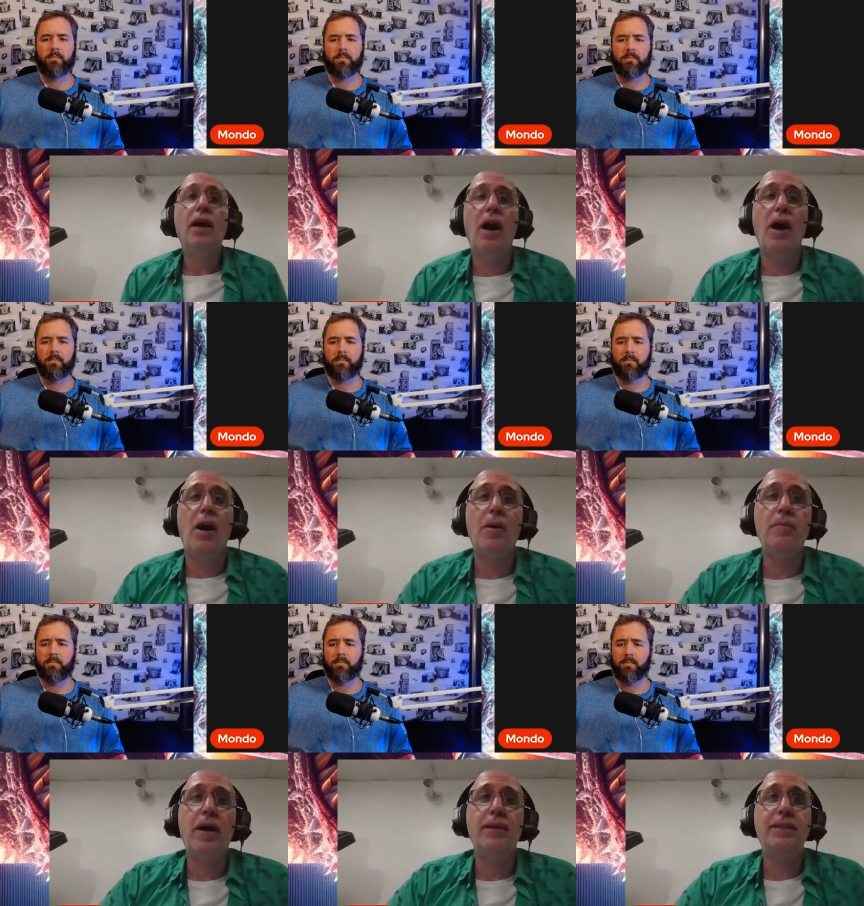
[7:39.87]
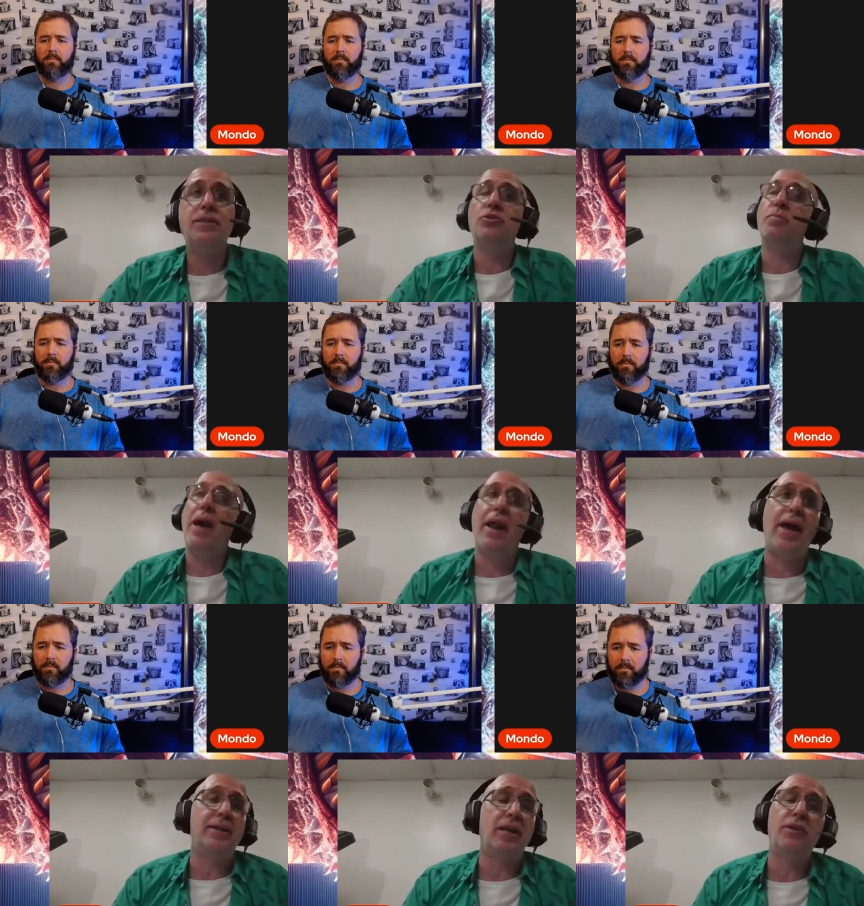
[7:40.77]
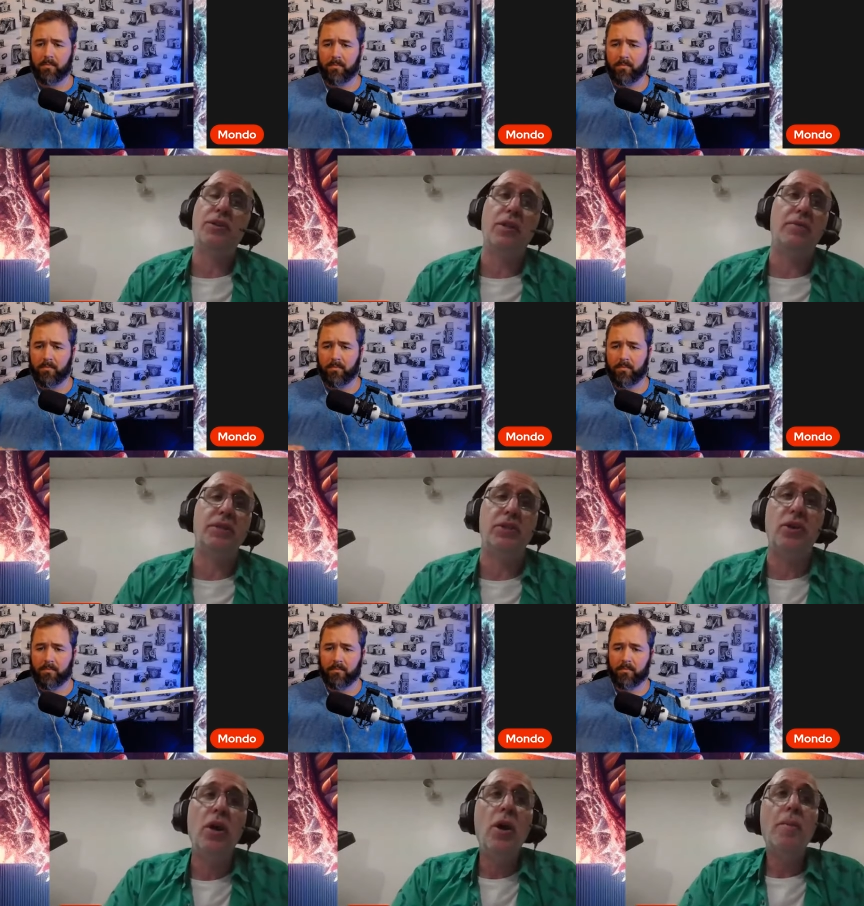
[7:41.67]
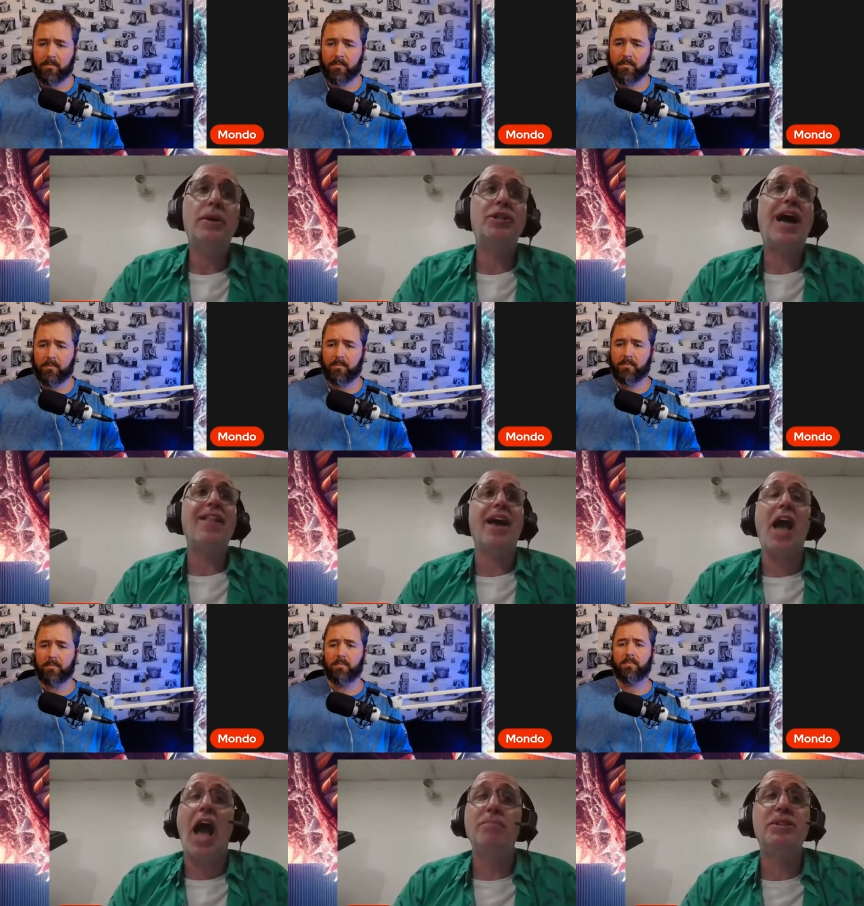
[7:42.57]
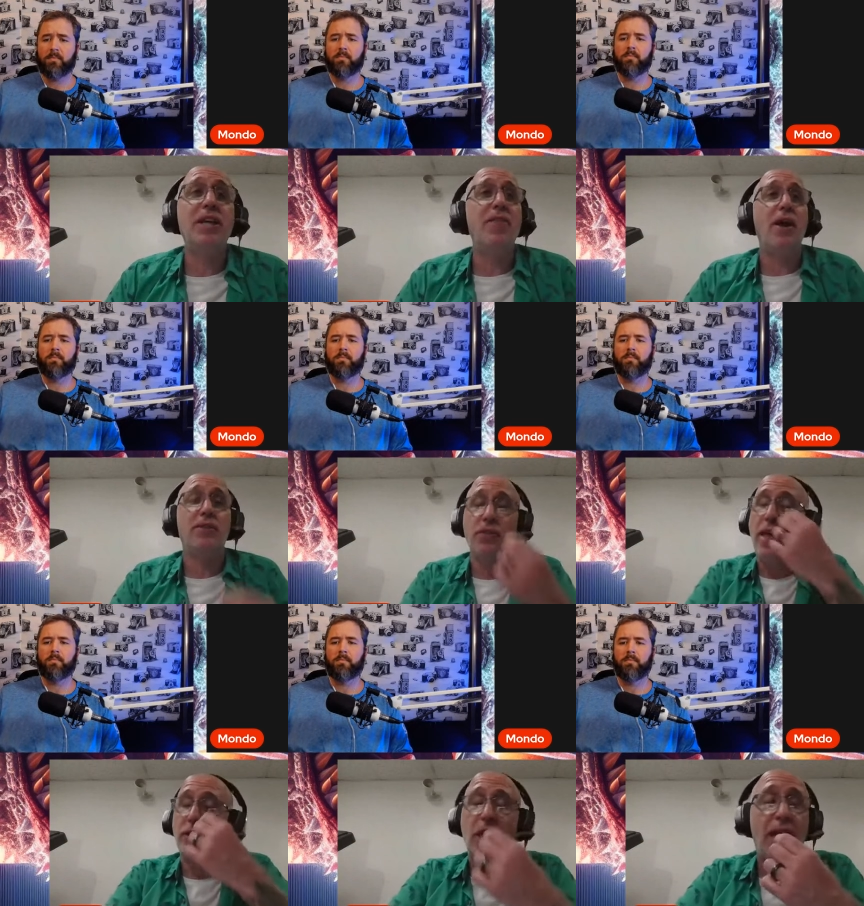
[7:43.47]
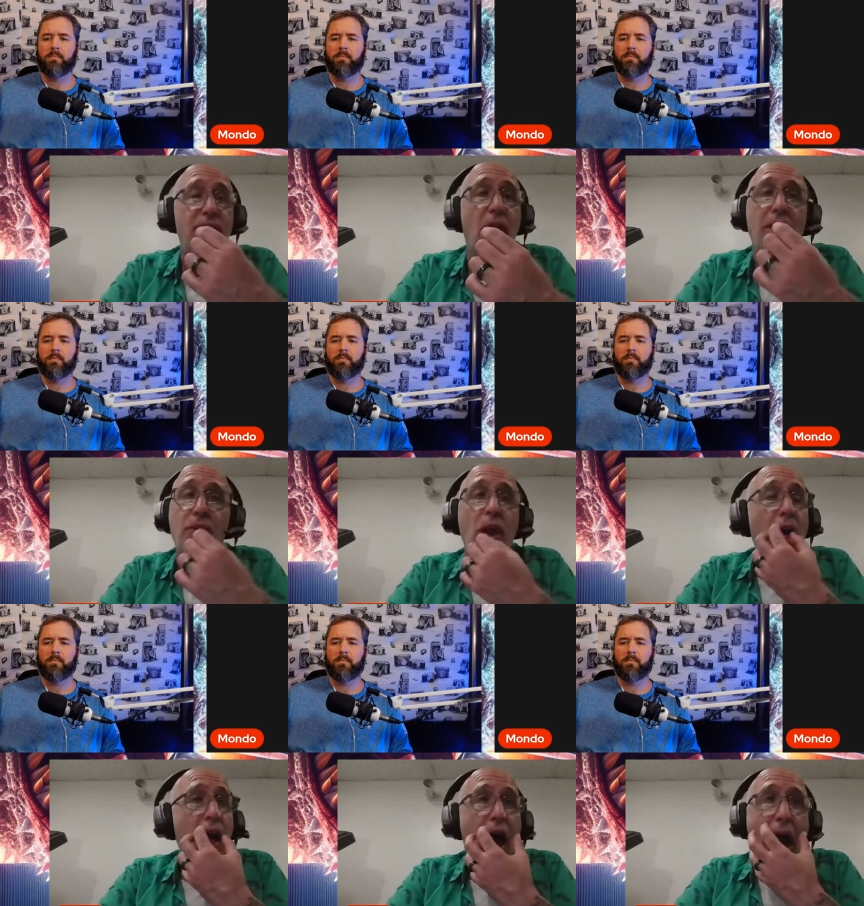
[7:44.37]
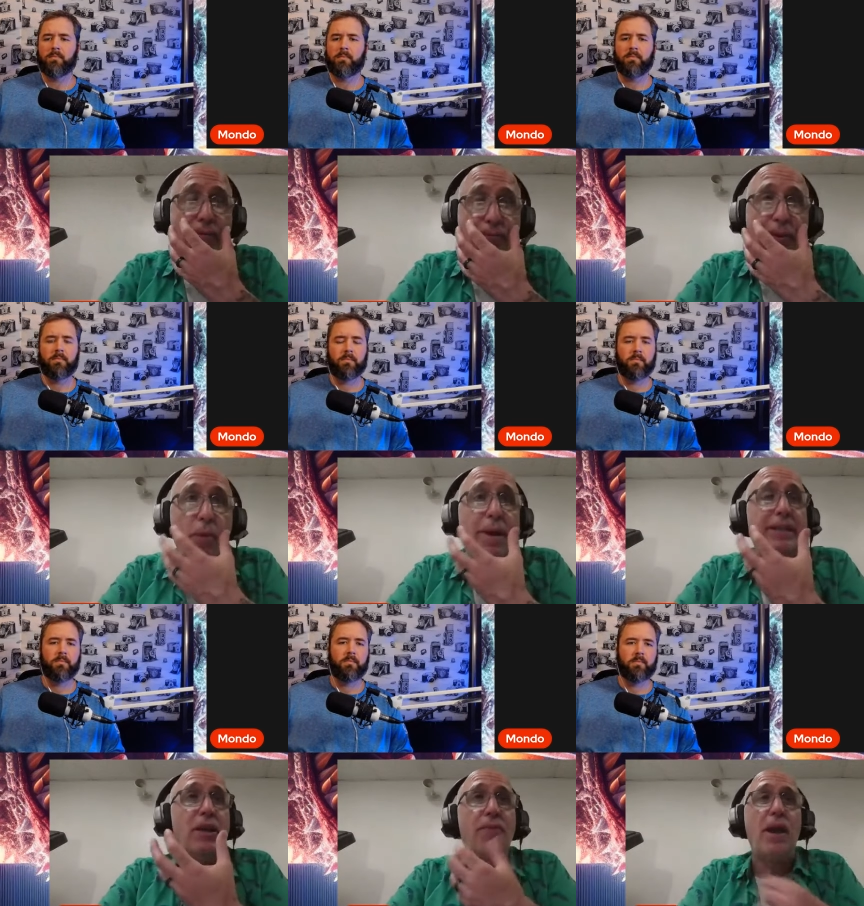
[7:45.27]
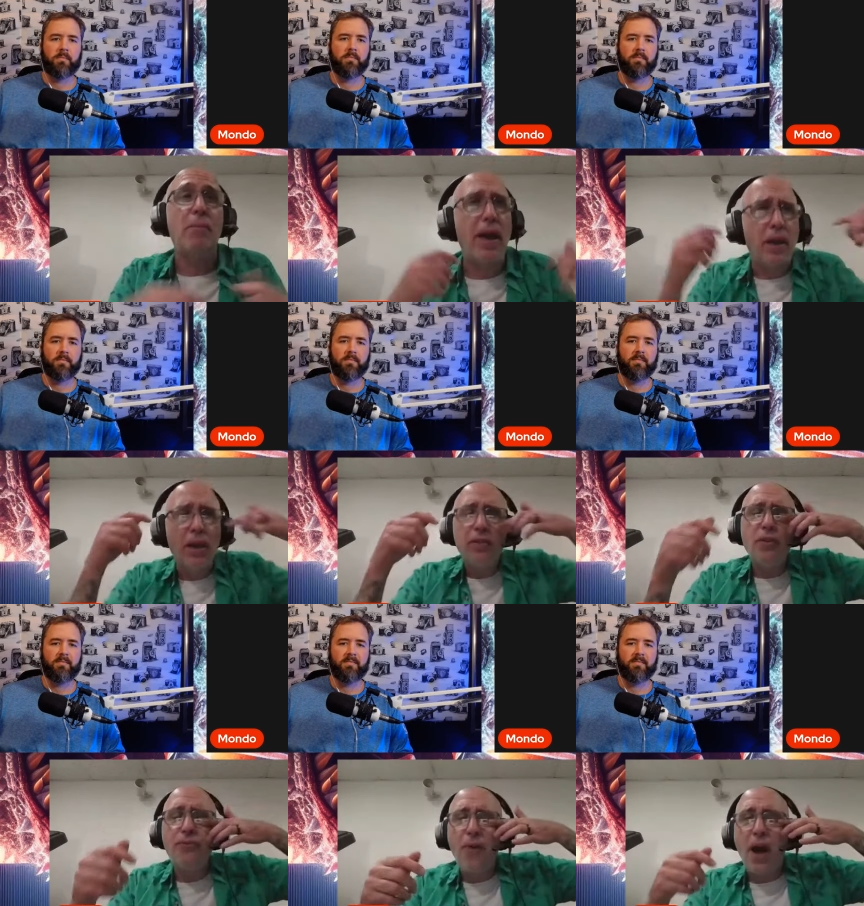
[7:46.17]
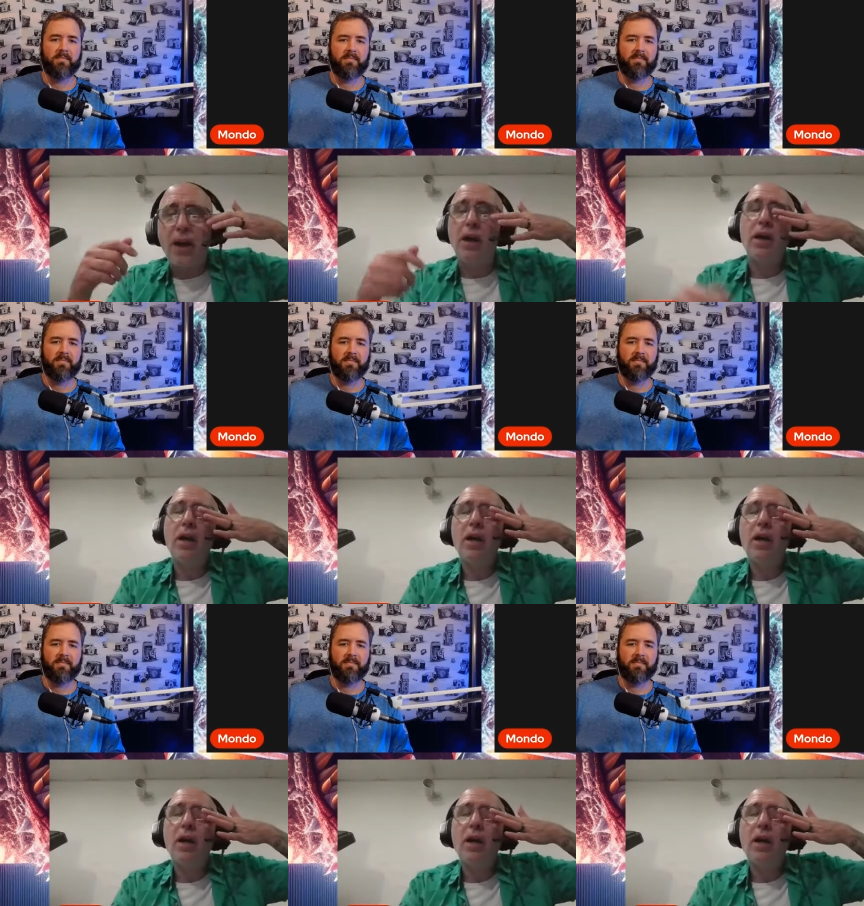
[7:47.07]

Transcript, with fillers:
Speaker 1: Um, and Caesar's badass. I used to love Caesar. But Shah, like, I'm sitting there, hand to God, dude. I feel myself, and I'm like, the fuck?